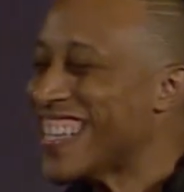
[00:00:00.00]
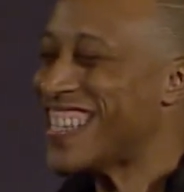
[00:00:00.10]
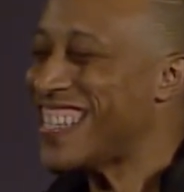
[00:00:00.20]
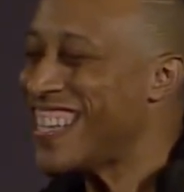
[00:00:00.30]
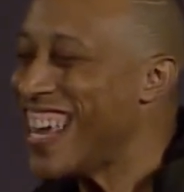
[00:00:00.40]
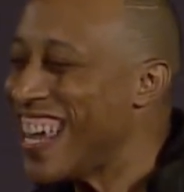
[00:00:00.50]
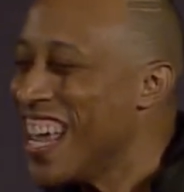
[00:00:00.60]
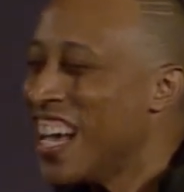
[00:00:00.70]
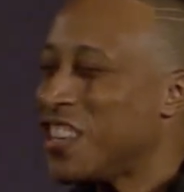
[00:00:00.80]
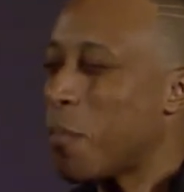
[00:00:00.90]
see.
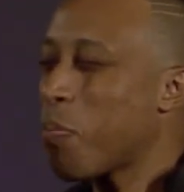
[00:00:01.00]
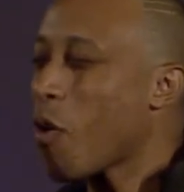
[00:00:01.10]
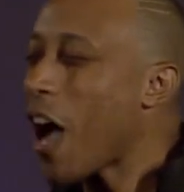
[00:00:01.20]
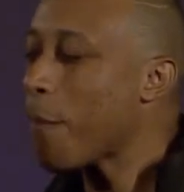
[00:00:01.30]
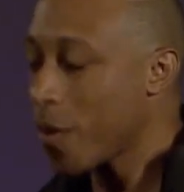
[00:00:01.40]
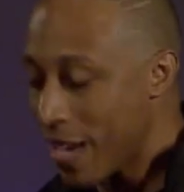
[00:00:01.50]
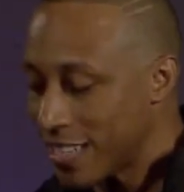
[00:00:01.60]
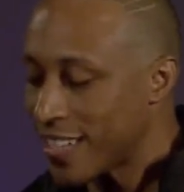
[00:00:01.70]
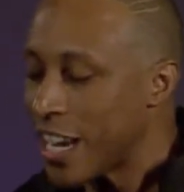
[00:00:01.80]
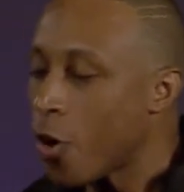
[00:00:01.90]
The problem is
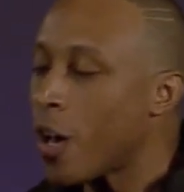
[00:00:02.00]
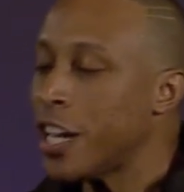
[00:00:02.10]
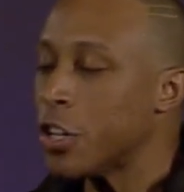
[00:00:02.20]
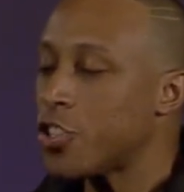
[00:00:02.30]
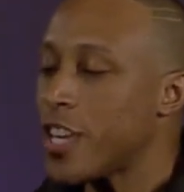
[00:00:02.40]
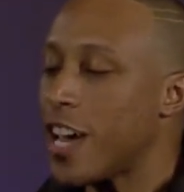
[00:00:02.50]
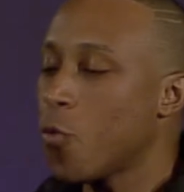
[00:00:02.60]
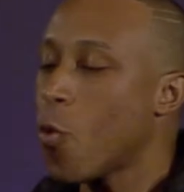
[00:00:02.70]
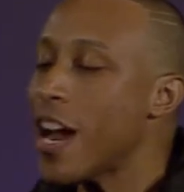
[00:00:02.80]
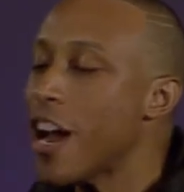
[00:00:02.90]
they don't
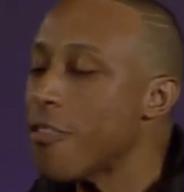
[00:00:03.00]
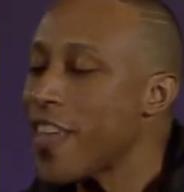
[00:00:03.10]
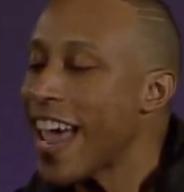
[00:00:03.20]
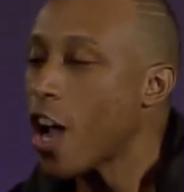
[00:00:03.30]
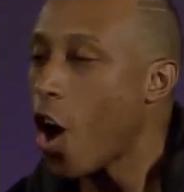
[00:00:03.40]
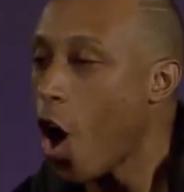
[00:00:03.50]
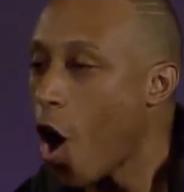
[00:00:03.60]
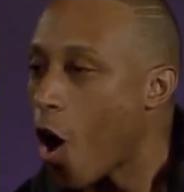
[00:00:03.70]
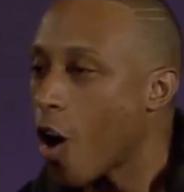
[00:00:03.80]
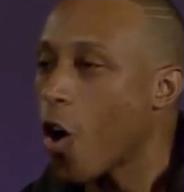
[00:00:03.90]
understand where they
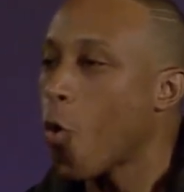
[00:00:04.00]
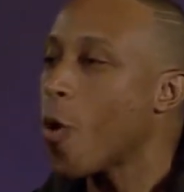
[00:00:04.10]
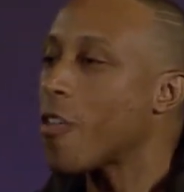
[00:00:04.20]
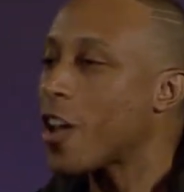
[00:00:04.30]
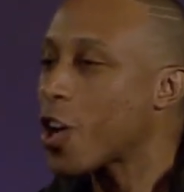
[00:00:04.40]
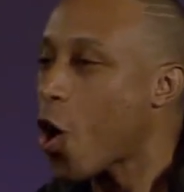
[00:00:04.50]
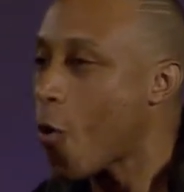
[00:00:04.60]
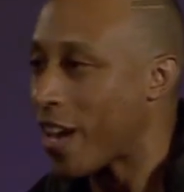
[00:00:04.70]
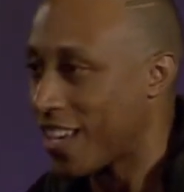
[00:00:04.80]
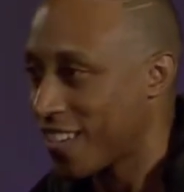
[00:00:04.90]
are or where they're going.